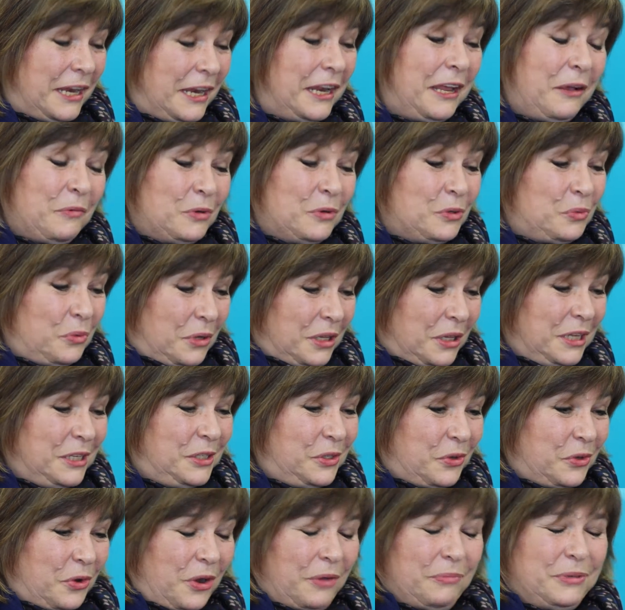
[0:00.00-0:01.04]
And he was really
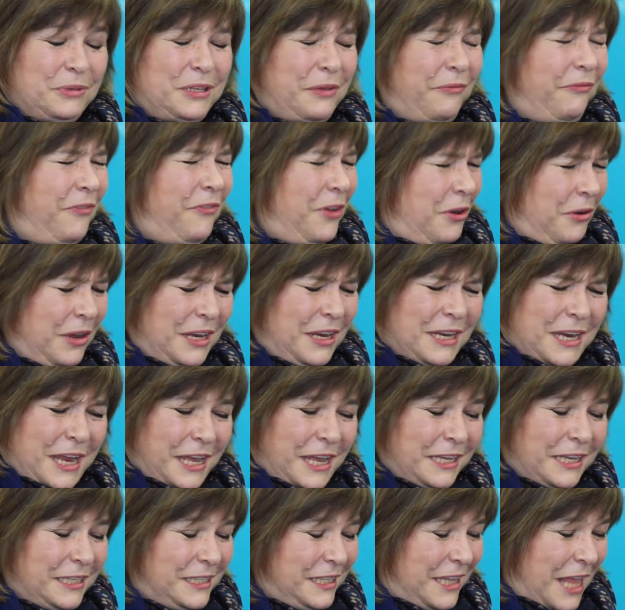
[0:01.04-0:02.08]
sorry. It was a very
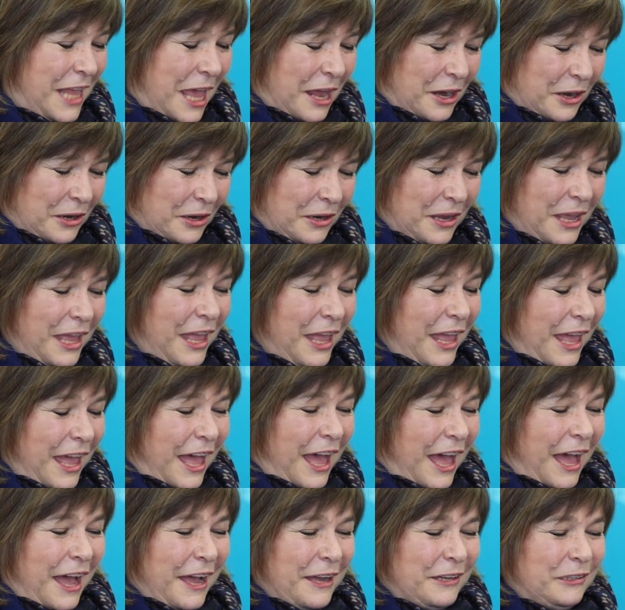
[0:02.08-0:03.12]
nice letter.
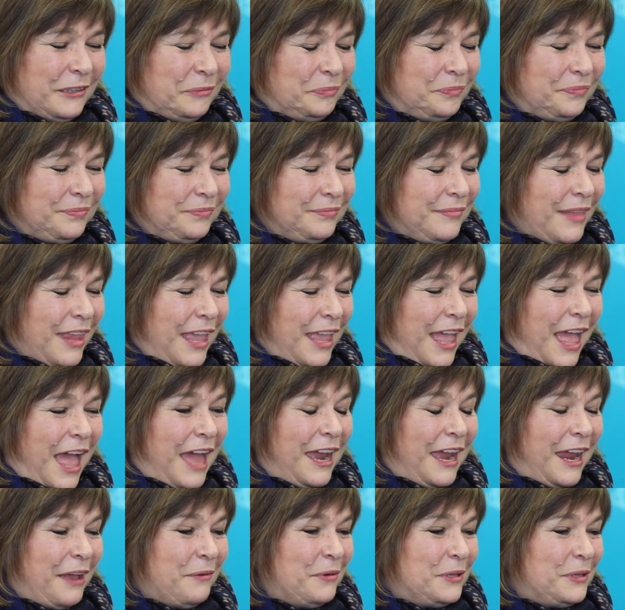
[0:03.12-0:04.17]
And
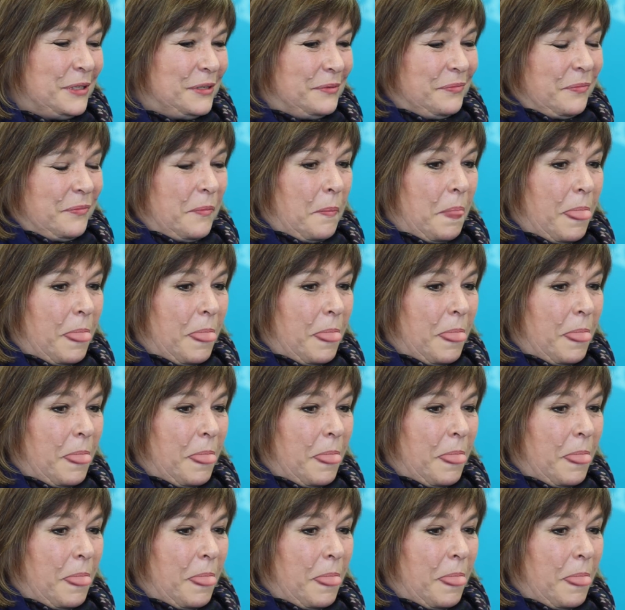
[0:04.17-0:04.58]
I was